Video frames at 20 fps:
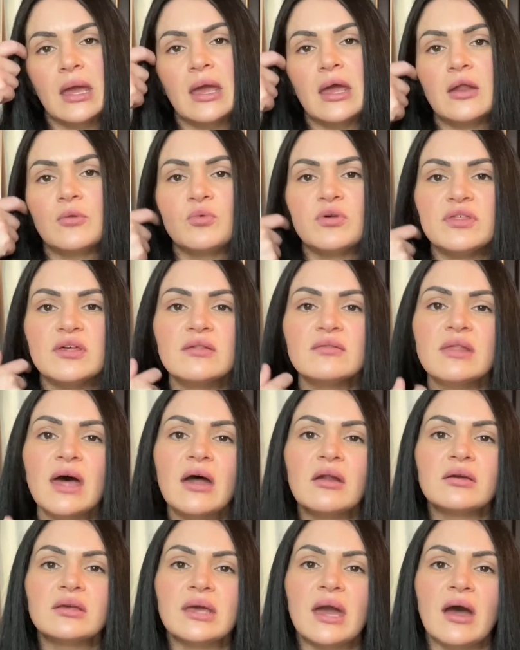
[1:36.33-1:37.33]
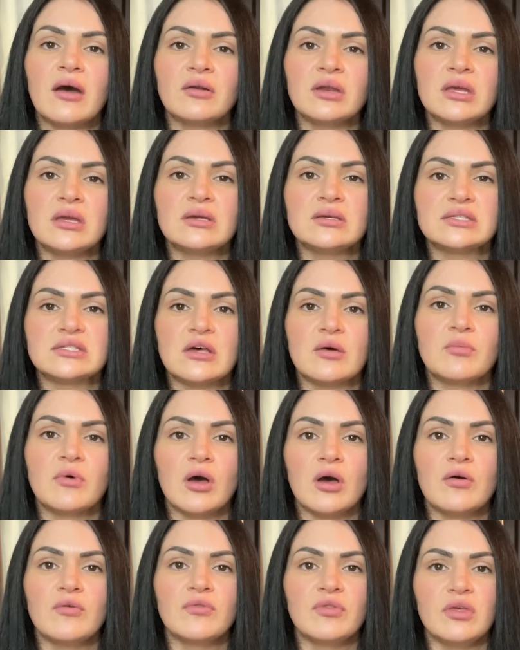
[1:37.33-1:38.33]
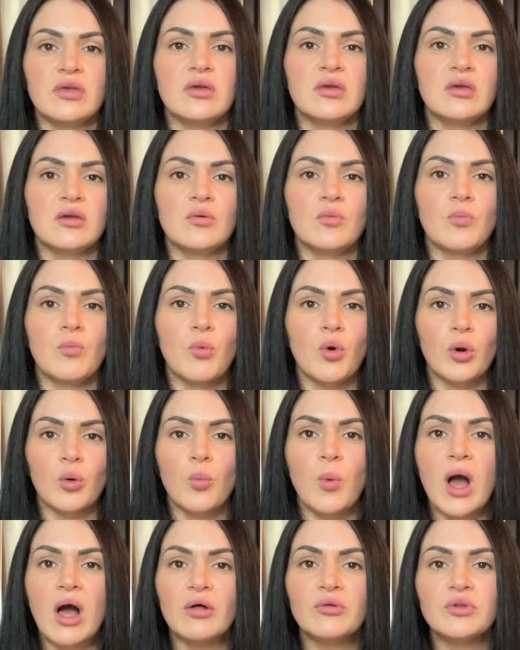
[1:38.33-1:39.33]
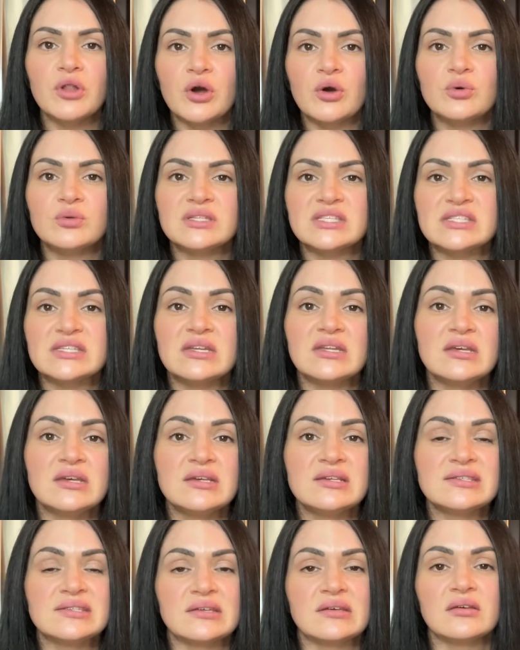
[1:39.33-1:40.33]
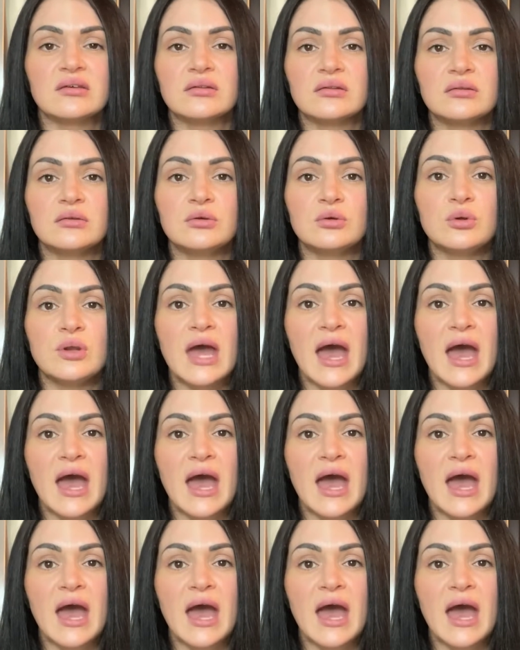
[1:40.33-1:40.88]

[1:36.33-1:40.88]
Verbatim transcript: And within Loudoun County, some of the more well-known cities include